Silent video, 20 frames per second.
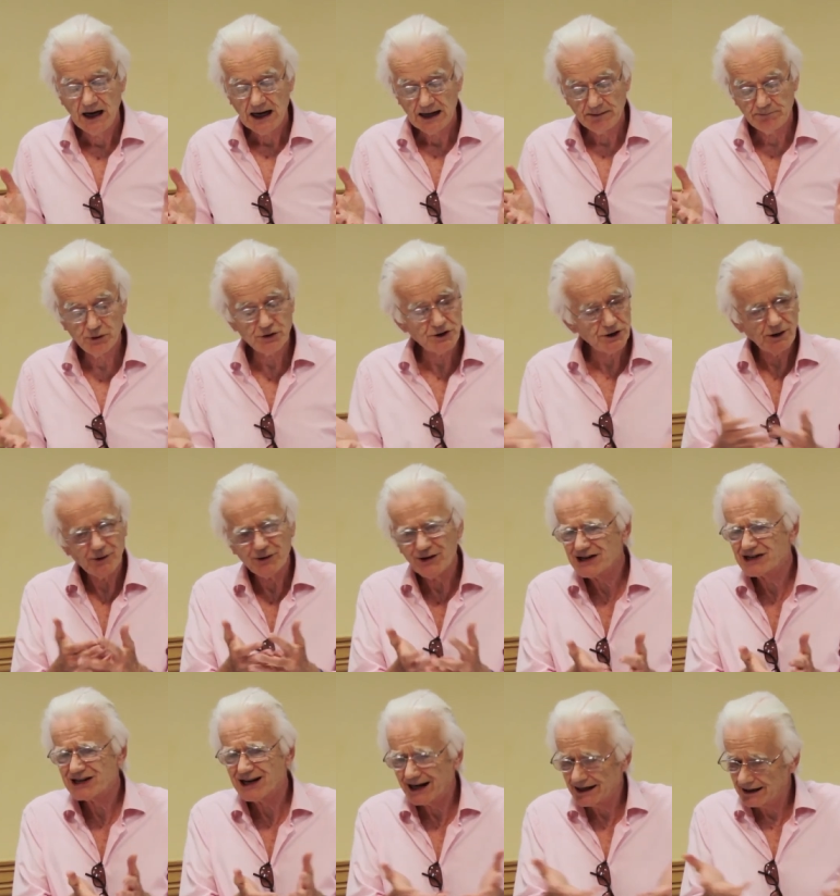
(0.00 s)
and putting on
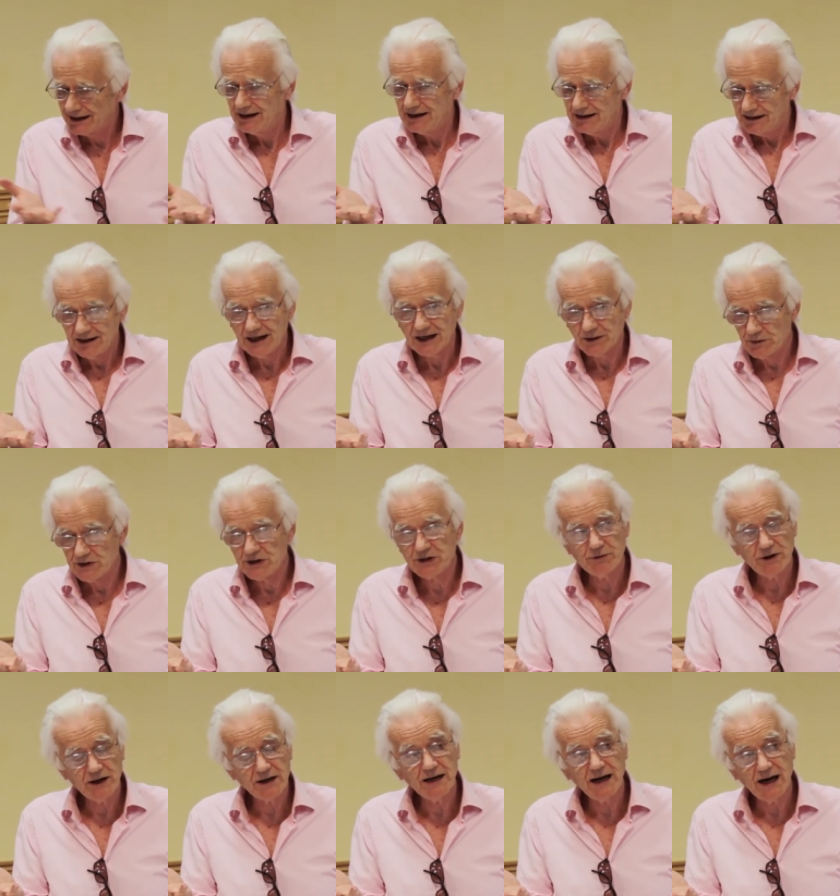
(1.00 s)
things like we're
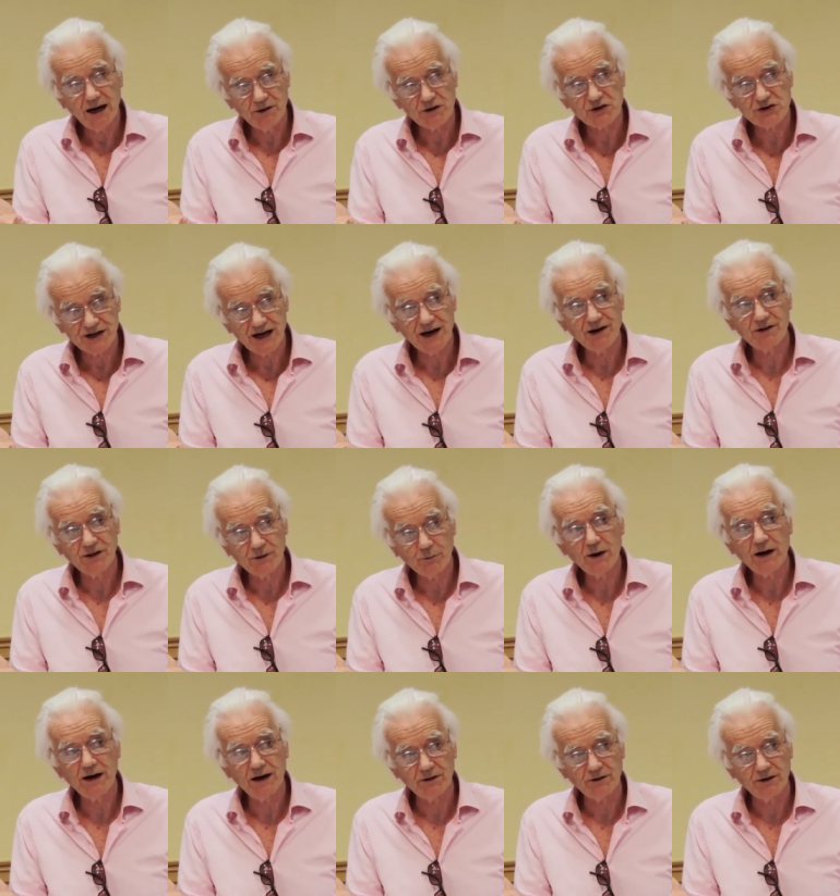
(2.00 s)
doing now, the Sound of the
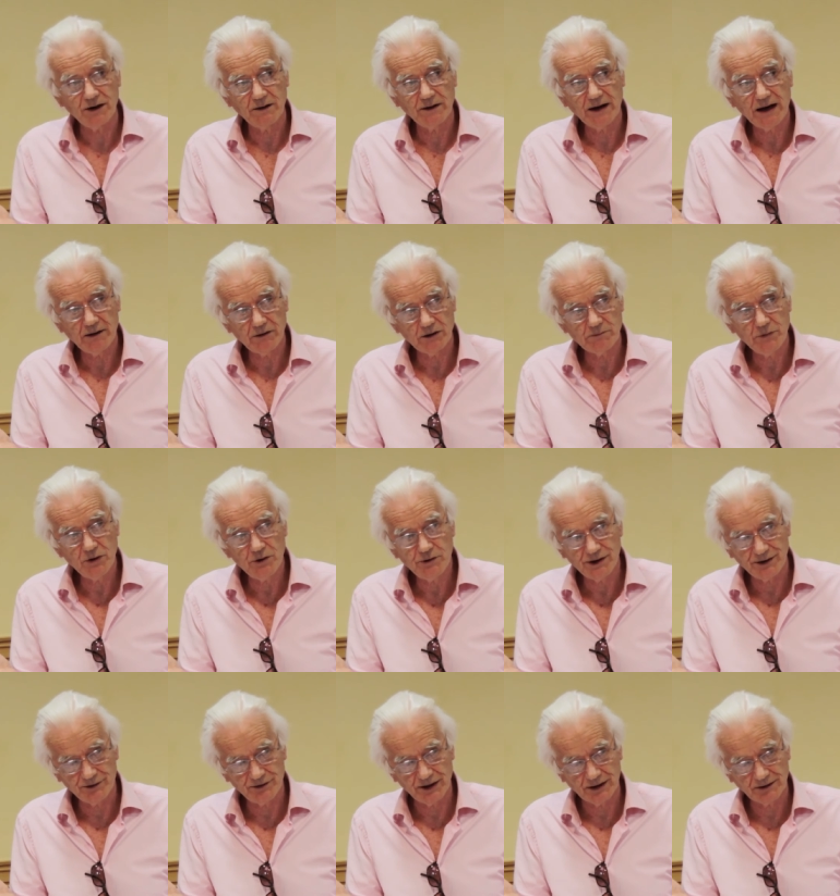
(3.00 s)
Whale, the Howard
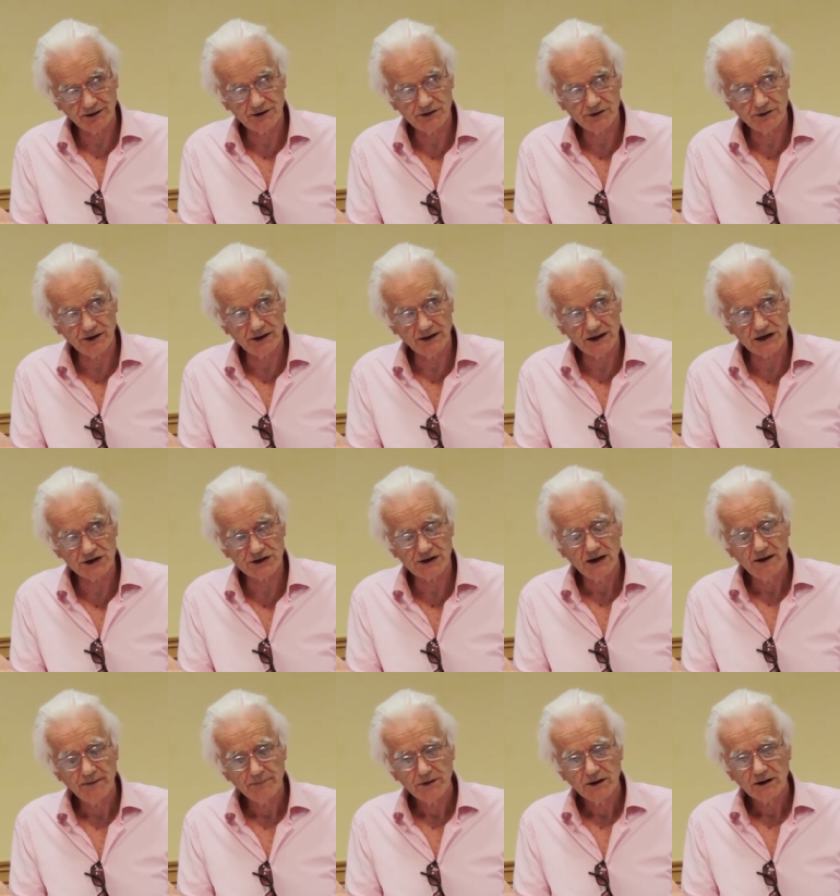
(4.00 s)
Moody thing, they're doing these
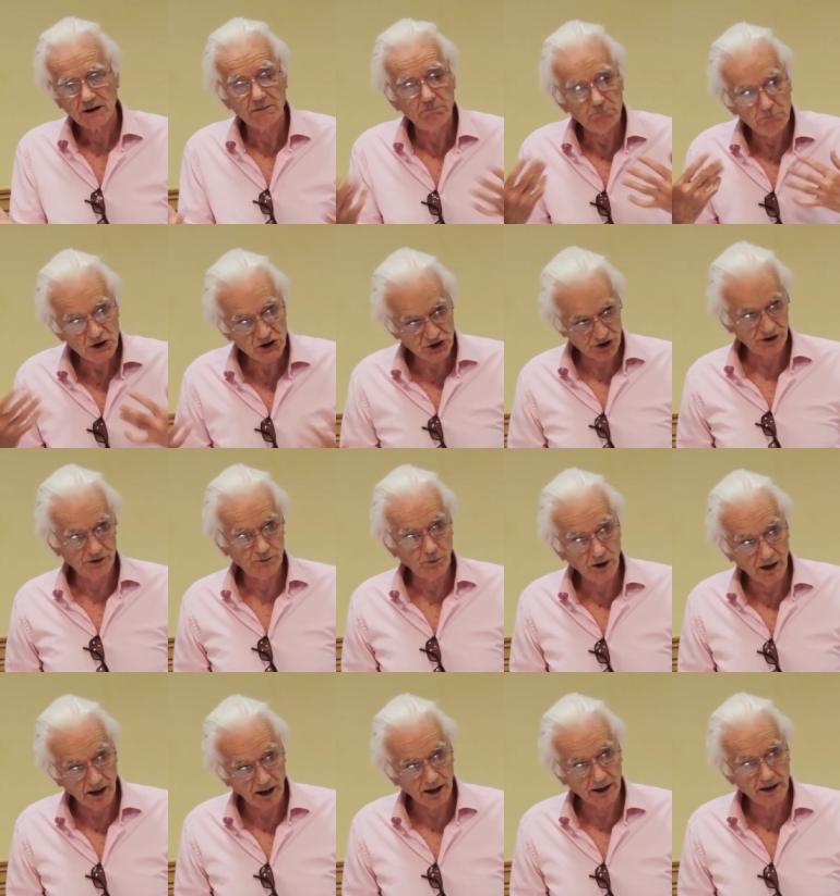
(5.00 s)
commissioned
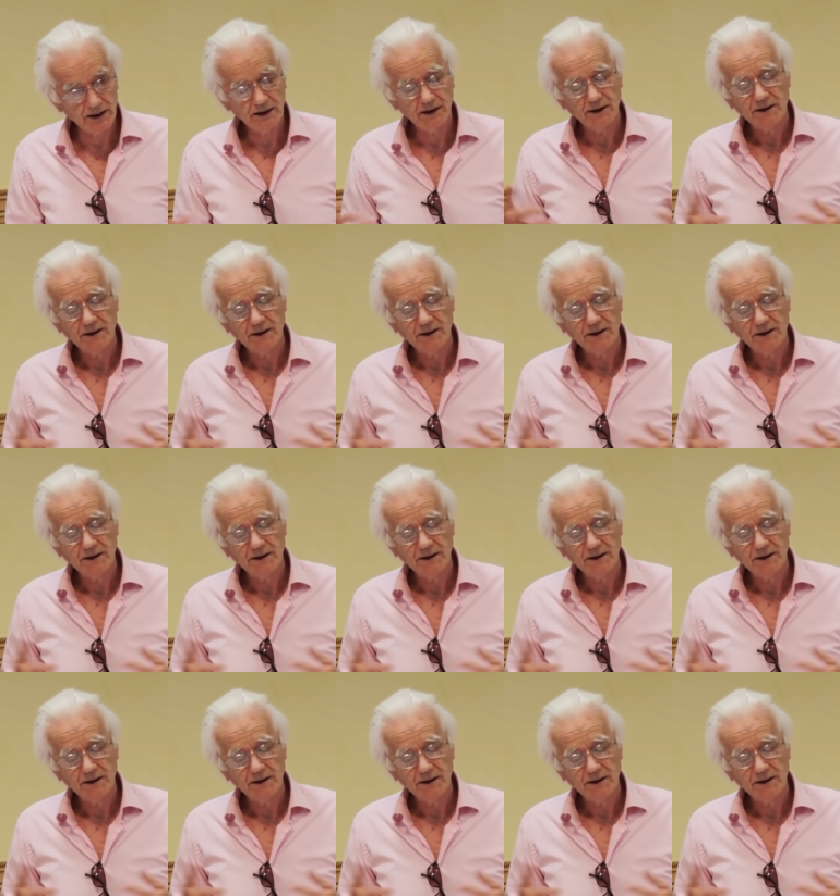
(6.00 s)
work,